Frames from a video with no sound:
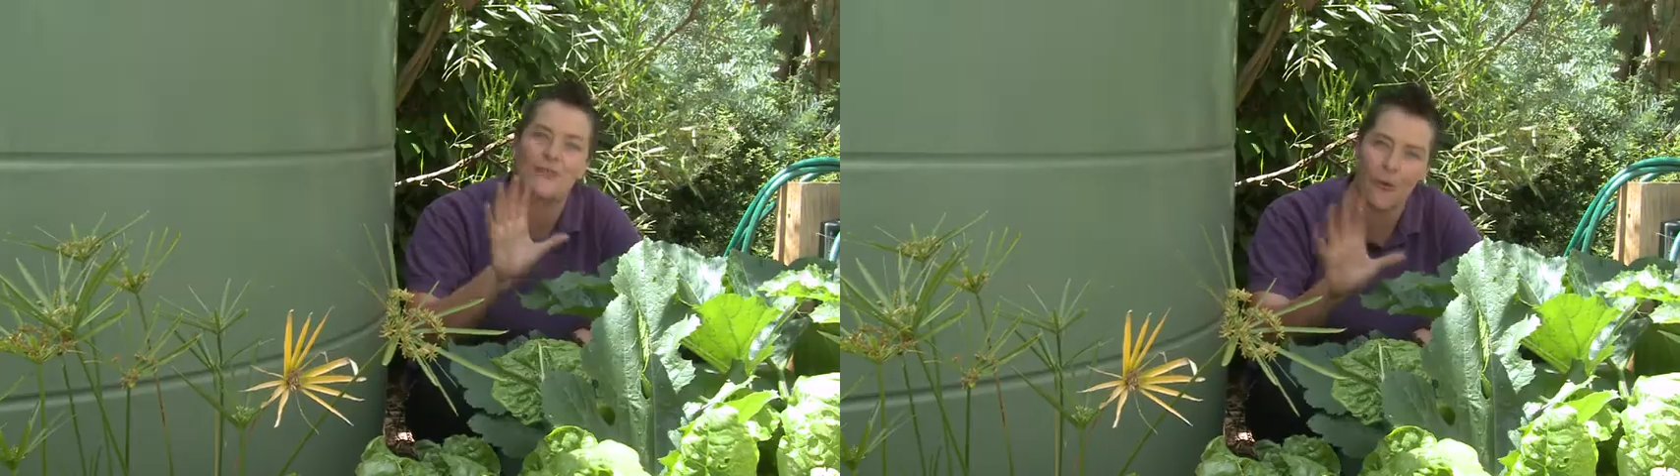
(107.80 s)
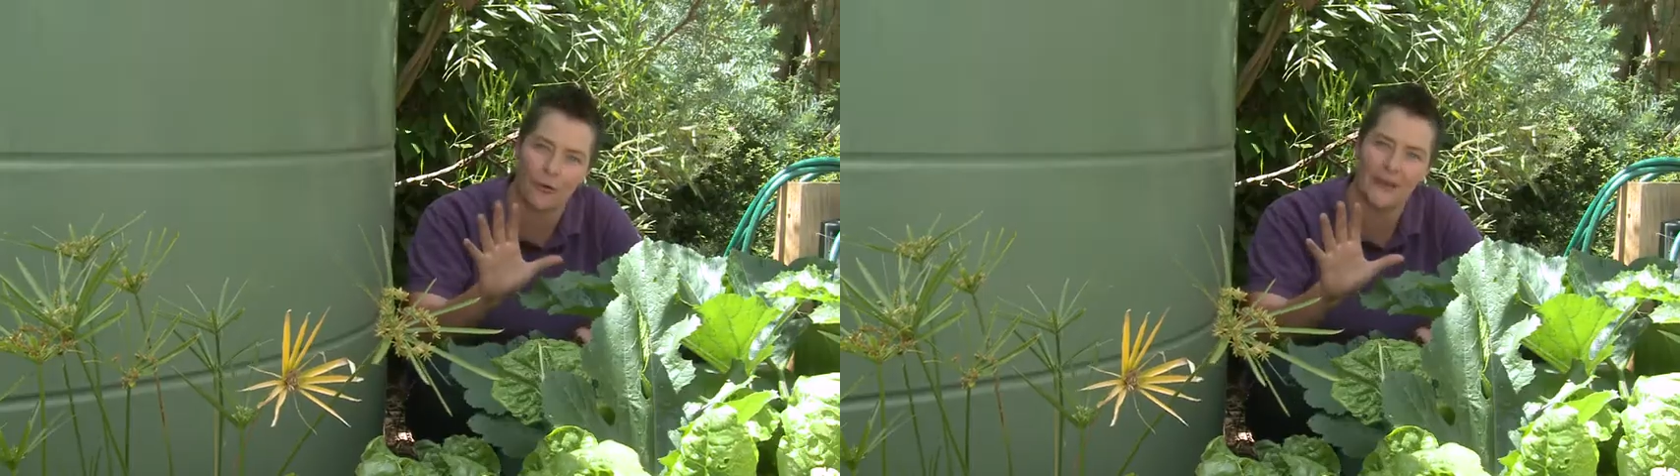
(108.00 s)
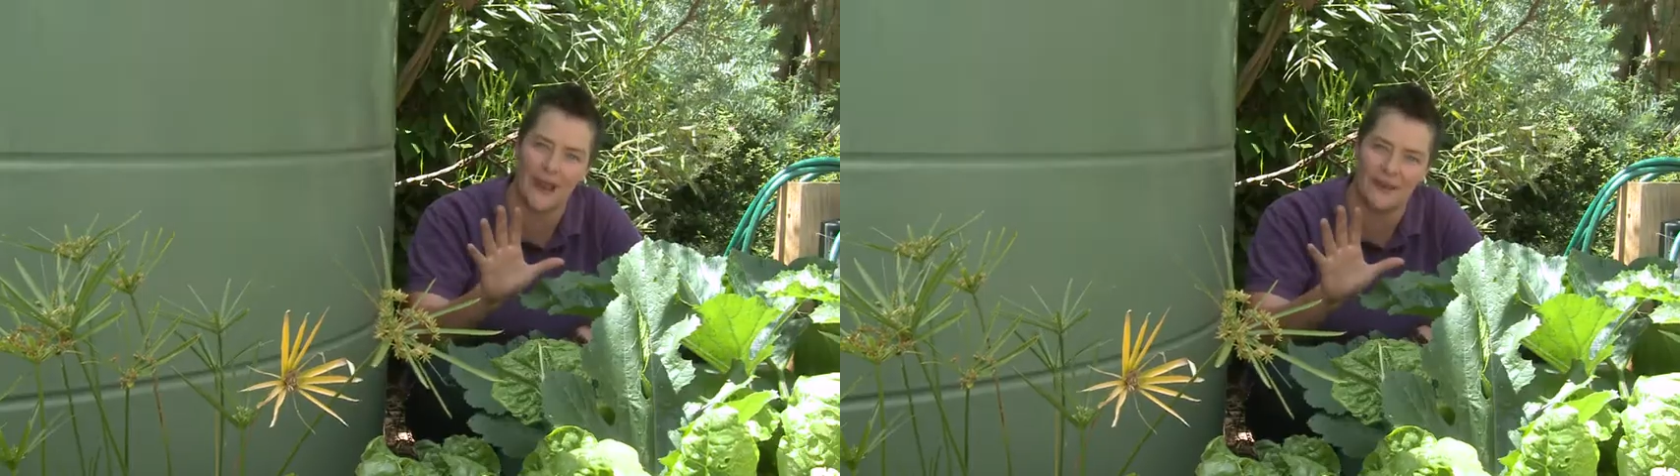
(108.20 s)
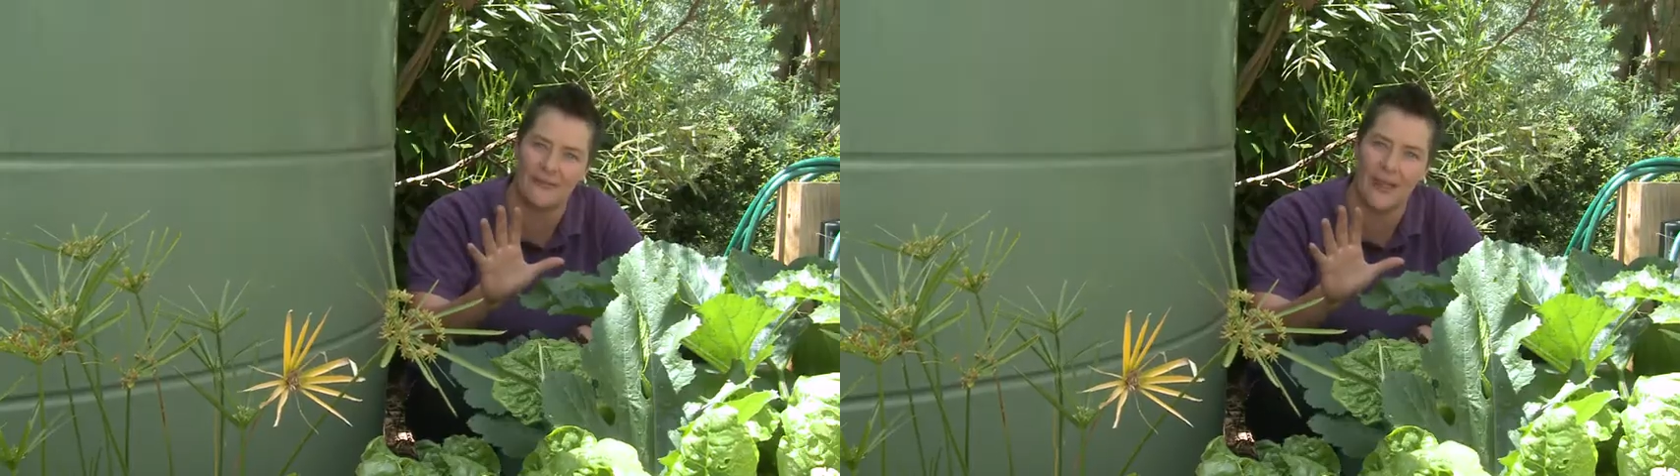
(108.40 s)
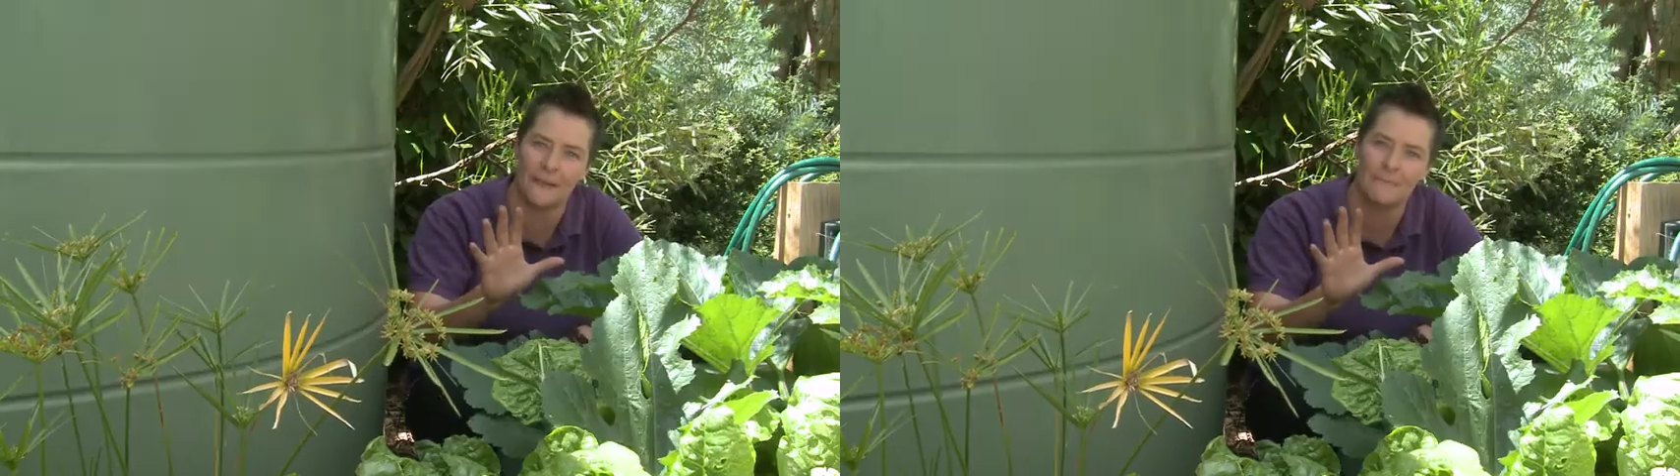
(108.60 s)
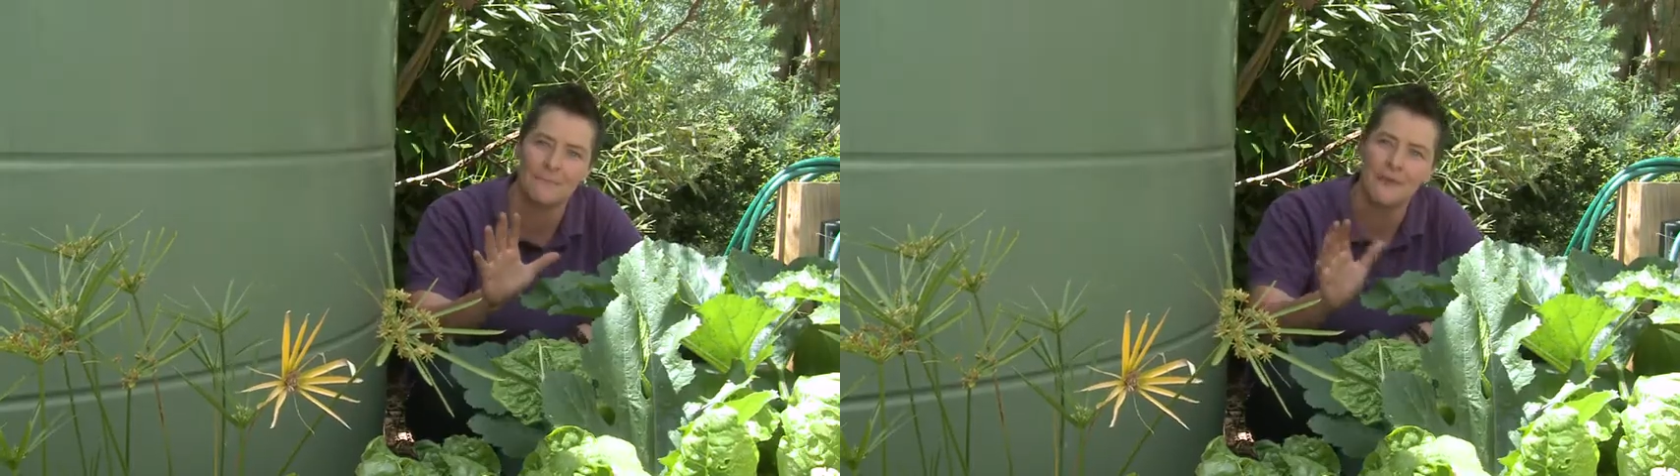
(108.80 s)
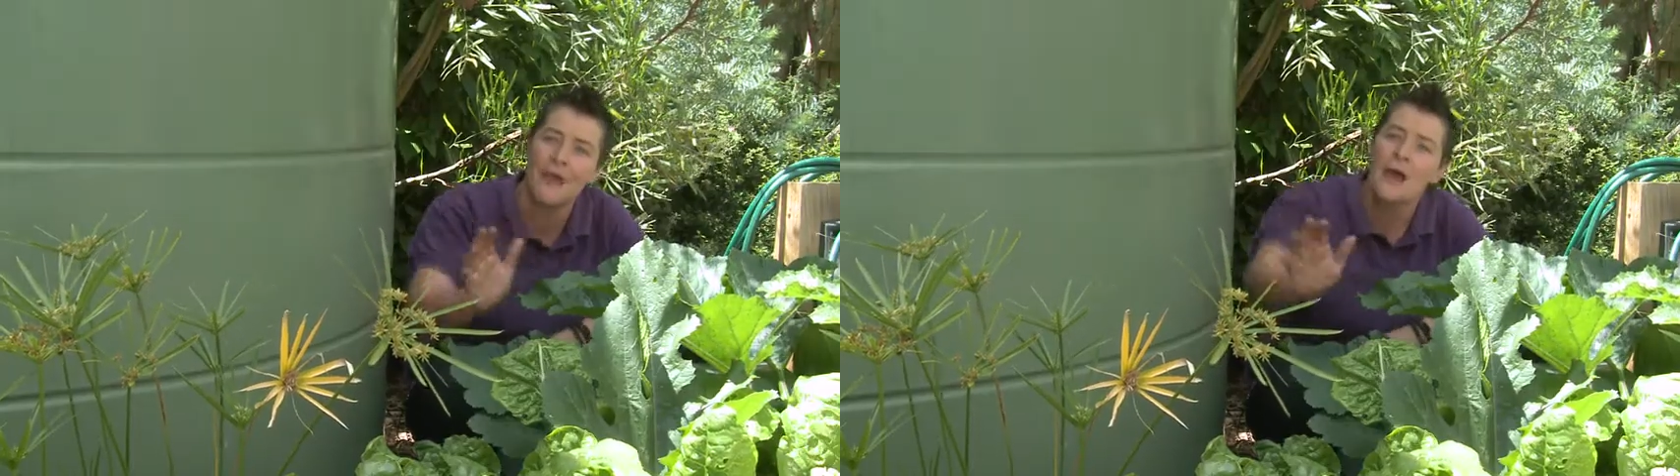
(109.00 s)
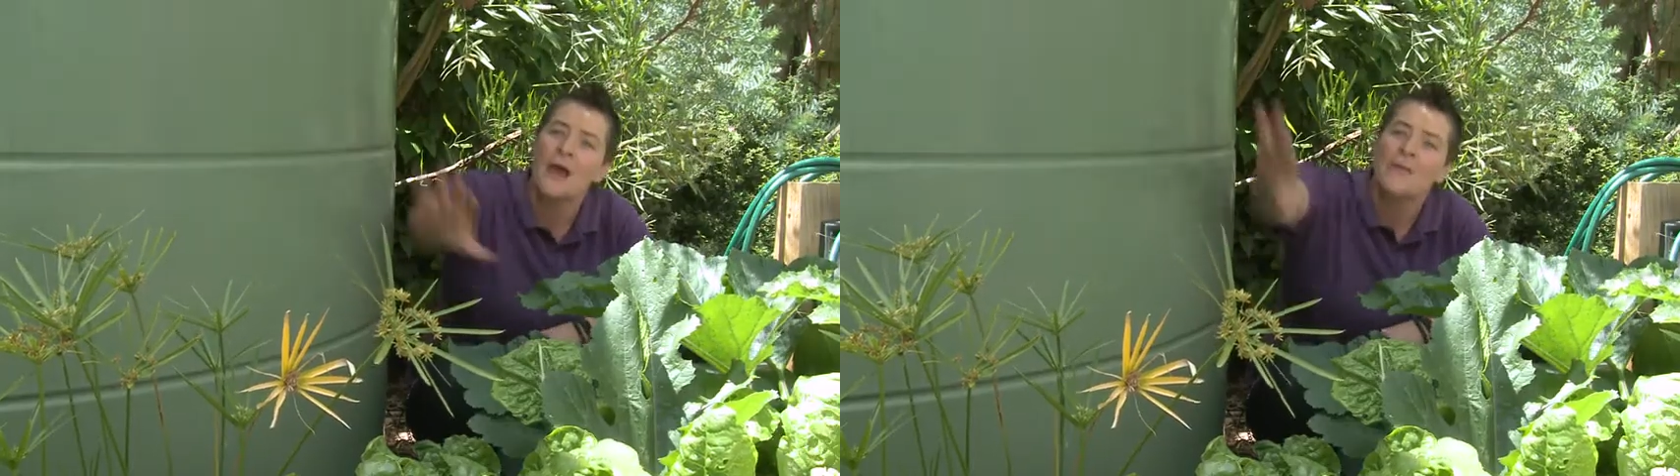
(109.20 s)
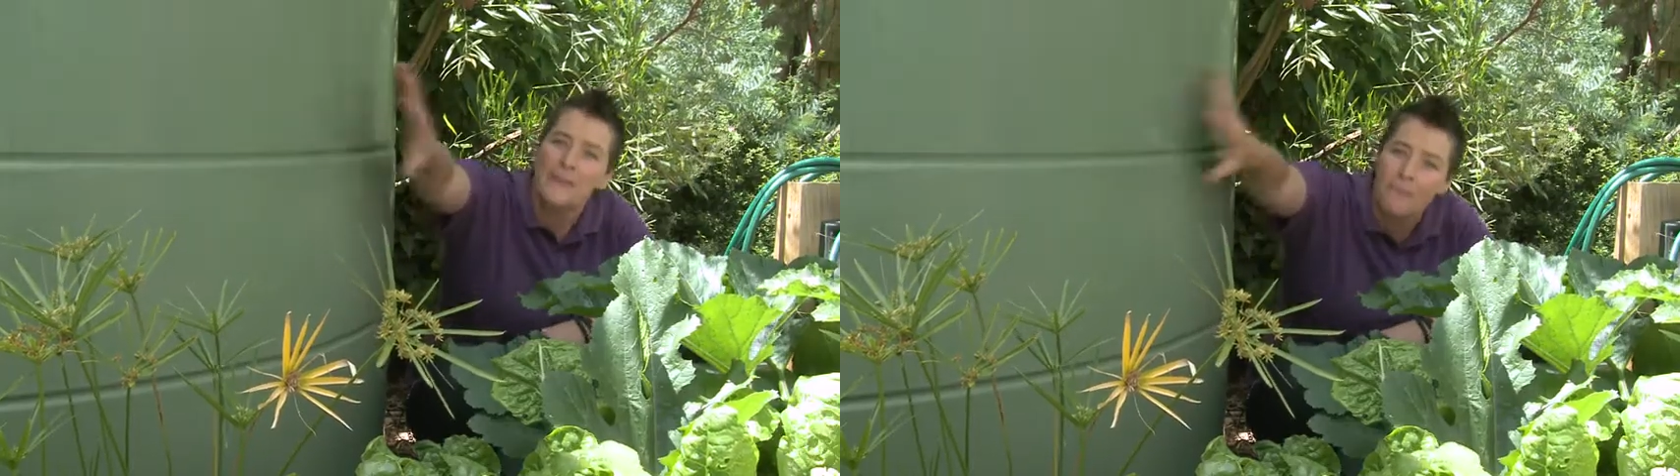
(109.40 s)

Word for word: corrugated tank. They're